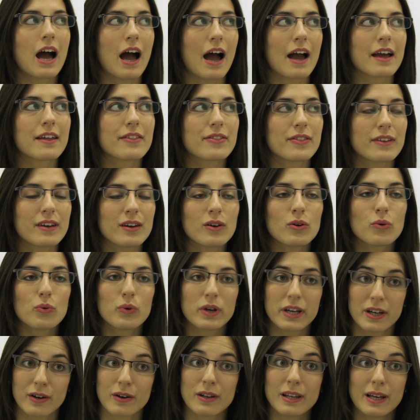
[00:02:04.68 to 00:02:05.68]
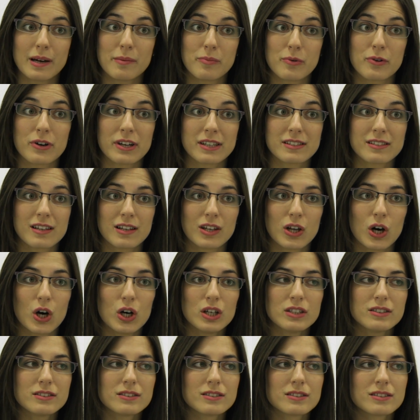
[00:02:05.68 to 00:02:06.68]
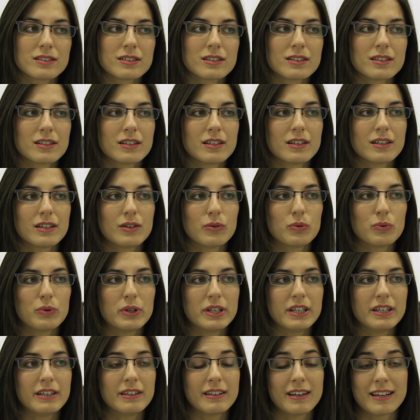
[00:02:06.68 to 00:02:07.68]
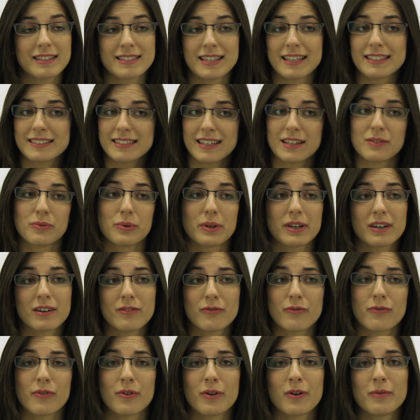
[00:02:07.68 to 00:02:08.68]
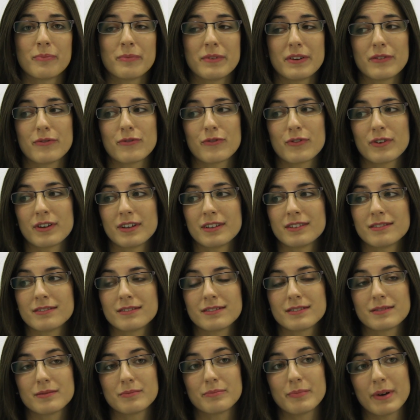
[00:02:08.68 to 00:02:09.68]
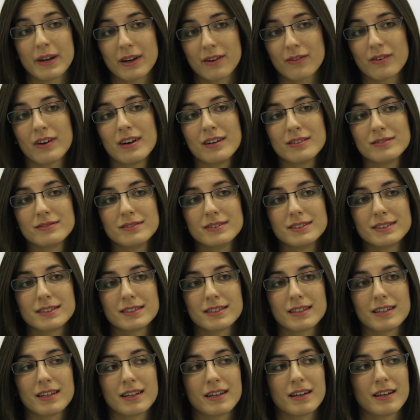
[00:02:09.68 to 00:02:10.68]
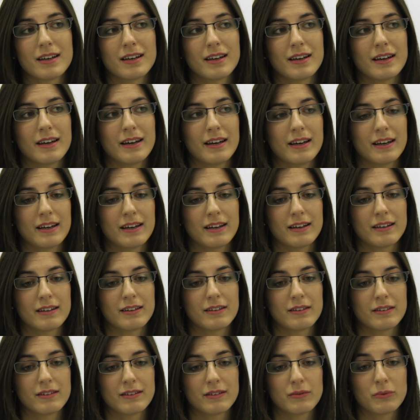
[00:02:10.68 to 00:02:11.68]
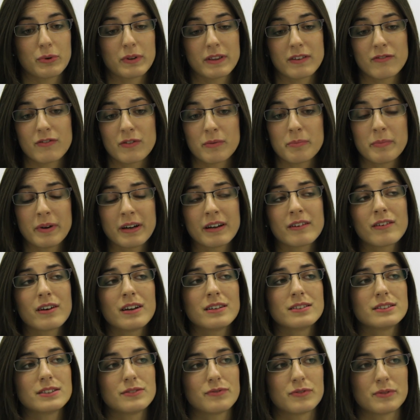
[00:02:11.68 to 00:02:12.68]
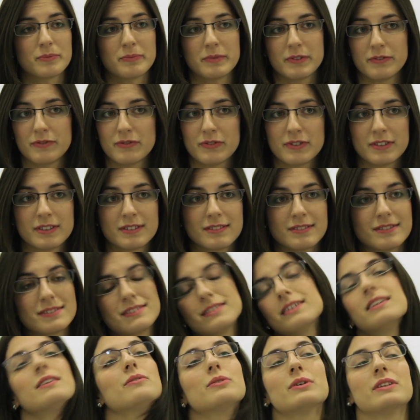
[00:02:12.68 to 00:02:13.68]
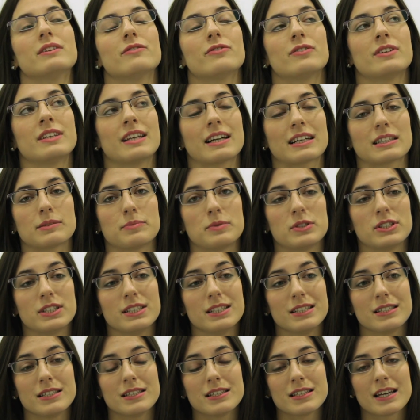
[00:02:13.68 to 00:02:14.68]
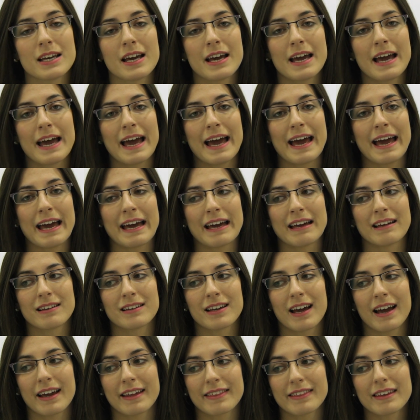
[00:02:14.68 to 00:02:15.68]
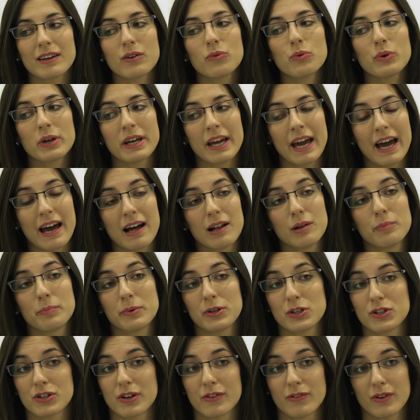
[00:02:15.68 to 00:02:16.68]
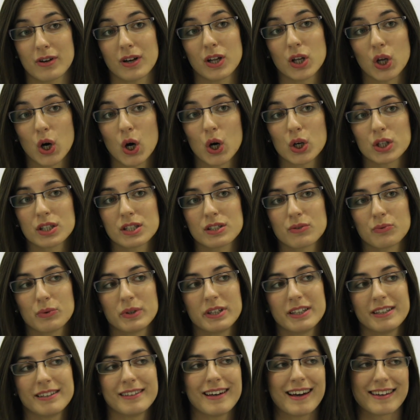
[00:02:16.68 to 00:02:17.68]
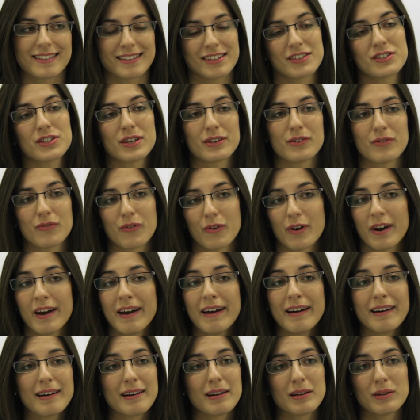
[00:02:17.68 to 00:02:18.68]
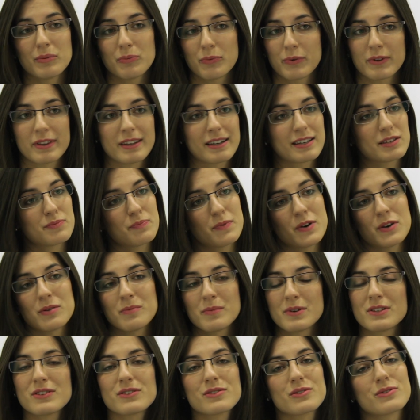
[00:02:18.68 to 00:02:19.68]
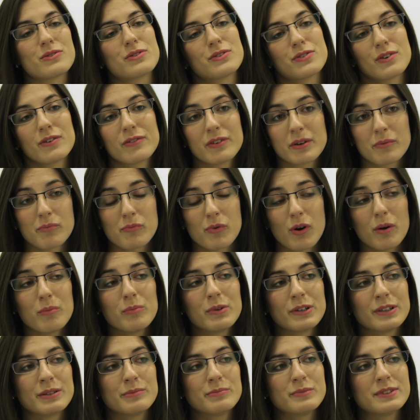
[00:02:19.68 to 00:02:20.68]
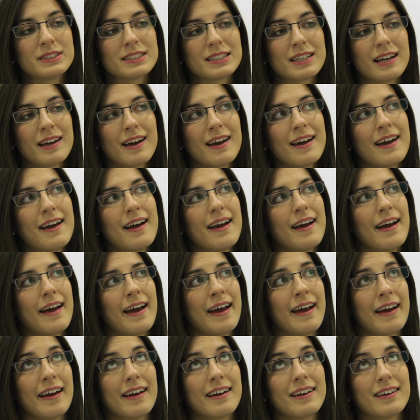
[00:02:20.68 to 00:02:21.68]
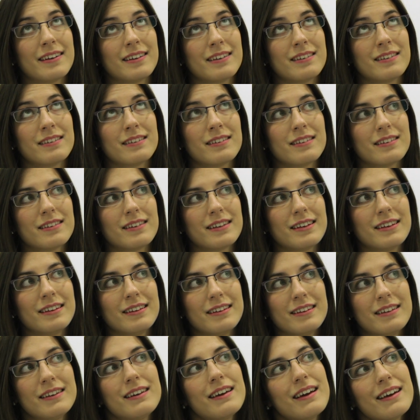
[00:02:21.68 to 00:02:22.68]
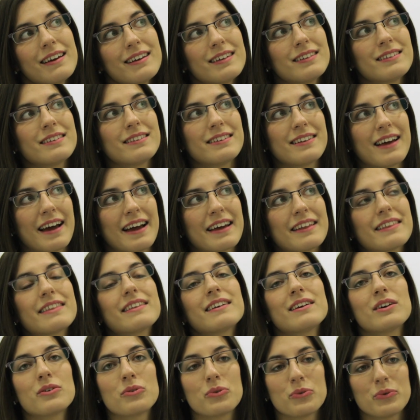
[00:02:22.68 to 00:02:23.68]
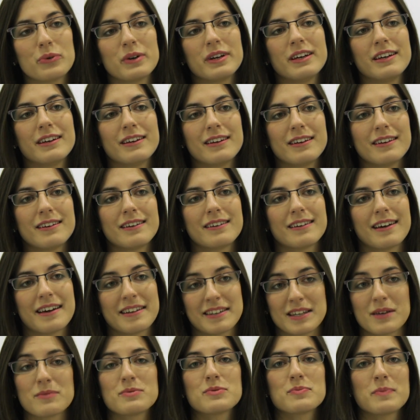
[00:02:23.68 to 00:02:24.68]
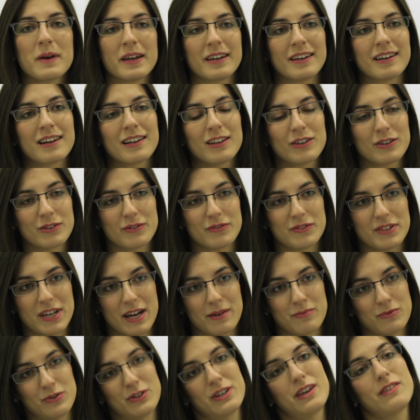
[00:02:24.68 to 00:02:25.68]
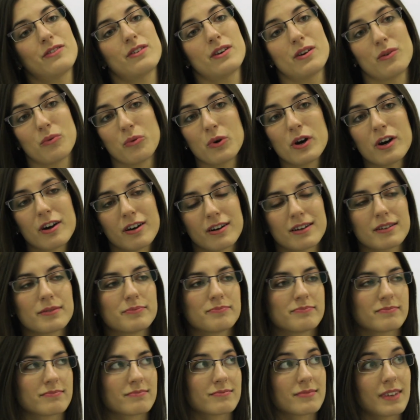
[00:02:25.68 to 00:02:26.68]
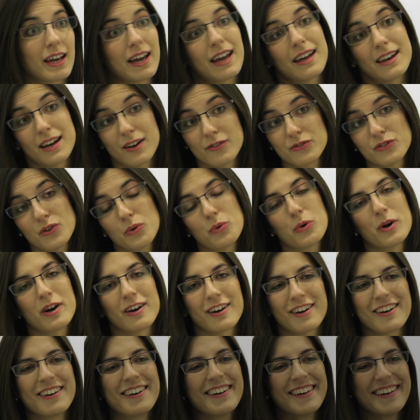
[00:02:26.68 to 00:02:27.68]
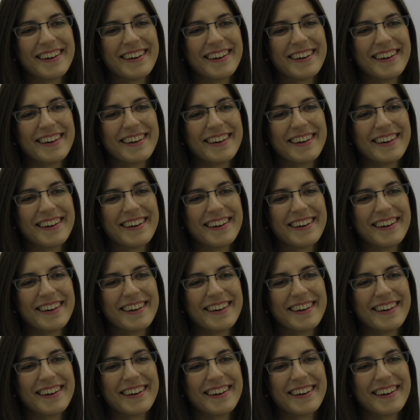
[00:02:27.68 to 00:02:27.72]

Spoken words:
I think we collaborate a lot. We, as I said, we come from different backgrounds, and with different backgrounds, from different with different expertise, and I think we help each other a lot. We ask each other for help with experiments or solving problems. And in the end, I think we end up spending a lot of time together at work and after work.